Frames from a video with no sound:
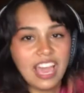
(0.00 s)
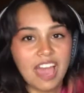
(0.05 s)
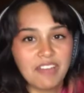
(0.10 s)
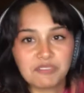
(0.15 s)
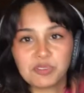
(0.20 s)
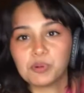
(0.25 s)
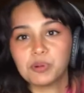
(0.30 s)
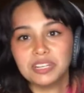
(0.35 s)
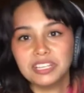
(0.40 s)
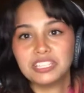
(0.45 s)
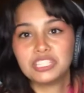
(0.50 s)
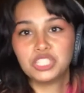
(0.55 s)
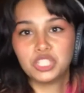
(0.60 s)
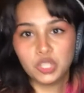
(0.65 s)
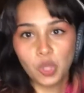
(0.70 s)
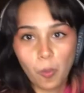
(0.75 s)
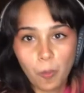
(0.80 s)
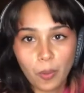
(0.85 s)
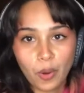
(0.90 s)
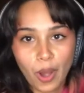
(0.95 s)
everyone is
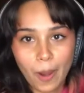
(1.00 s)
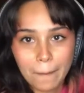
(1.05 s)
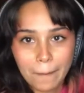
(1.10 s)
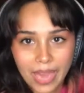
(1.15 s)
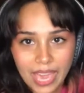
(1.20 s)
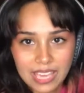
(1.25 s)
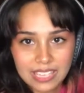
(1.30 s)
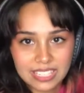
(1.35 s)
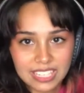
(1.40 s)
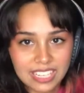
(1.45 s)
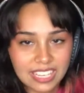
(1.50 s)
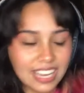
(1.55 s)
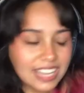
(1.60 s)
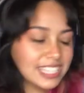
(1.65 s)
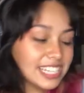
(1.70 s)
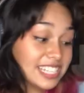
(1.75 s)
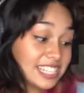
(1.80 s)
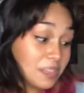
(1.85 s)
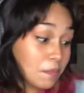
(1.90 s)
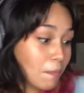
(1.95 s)
super amazing because
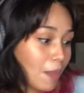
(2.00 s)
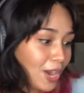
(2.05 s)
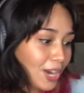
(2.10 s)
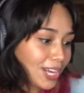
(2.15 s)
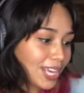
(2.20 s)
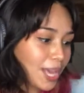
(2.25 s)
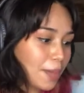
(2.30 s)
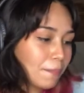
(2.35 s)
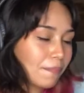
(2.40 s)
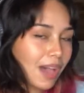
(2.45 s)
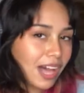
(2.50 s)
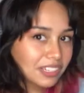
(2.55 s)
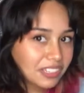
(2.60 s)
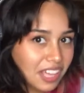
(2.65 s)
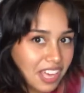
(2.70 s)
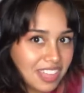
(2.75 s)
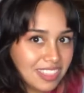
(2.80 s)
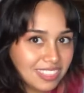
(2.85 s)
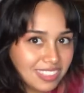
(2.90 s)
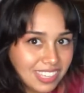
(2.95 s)
it's American
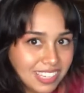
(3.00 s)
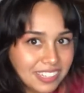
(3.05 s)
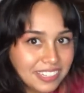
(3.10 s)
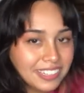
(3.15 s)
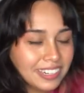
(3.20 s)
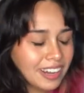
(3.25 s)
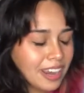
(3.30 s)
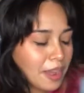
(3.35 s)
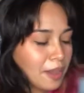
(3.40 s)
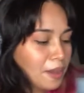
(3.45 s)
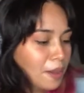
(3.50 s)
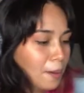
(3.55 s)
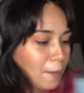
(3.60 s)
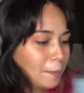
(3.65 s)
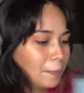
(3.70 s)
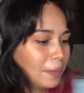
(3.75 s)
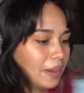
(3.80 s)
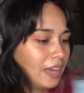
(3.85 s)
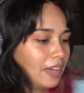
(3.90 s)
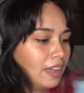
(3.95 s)
Ballet Theater,
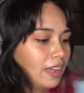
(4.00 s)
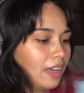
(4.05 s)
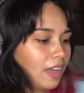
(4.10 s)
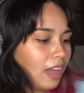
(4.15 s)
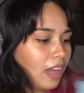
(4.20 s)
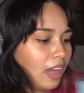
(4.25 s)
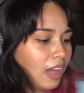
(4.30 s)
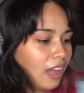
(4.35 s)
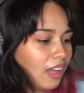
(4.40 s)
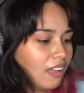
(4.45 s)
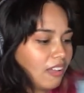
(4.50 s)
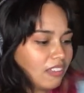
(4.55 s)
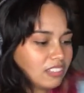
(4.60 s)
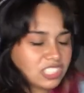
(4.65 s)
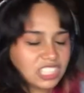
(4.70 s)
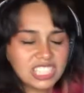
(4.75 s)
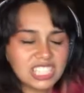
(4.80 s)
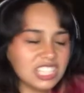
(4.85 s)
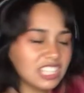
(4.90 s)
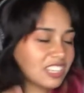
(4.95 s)
but
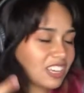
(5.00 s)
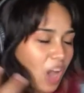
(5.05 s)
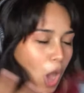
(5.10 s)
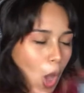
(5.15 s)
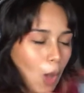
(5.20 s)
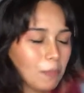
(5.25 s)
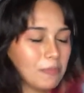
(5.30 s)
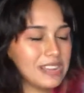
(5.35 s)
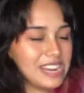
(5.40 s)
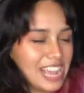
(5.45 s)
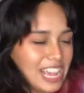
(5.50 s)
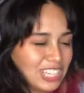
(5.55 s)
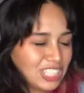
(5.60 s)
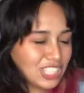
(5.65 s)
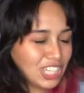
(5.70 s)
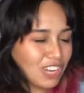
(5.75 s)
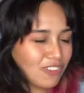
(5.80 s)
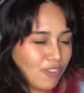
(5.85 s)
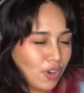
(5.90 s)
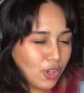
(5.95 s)
just the
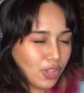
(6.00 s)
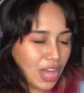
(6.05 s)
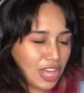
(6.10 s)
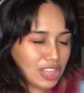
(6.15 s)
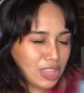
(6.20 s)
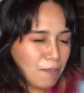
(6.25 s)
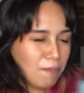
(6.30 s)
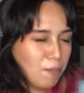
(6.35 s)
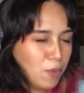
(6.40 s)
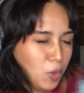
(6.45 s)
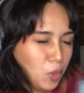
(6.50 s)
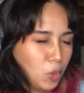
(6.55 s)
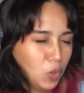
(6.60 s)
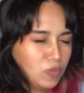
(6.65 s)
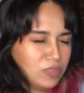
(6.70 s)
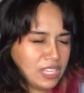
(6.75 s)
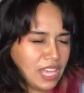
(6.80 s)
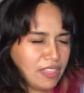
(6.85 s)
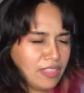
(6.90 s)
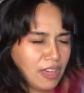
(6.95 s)
combination of all like the
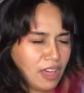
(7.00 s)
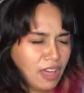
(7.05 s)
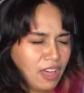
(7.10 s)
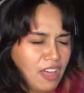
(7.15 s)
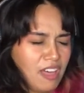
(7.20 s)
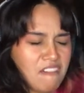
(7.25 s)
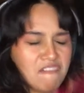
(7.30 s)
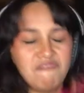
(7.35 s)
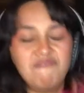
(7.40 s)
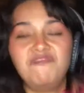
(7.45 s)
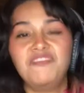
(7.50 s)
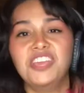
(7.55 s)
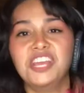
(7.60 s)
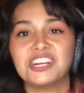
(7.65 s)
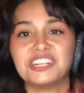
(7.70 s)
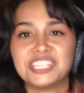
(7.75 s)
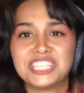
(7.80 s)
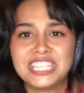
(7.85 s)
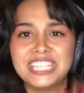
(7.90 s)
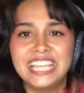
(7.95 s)
moves and the
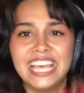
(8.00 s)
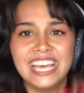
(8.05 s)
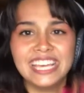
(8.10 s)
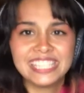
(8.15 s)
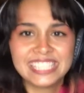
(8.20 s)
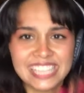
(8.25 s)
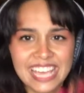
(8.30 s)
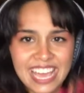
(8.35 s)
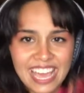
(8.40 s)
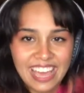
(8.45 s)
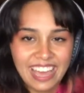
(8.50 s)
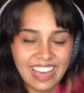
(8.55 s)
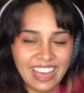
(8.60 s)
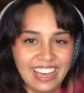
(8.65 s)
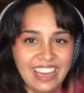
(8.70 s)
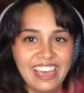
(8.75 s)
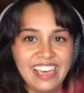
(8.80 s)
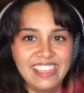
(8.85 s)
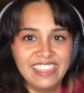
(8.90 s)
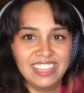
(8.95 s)
fierceness
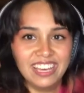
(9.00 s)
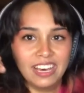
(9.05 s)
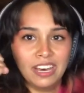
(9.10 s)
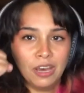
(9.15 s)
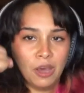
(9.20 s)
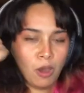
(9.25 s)
and the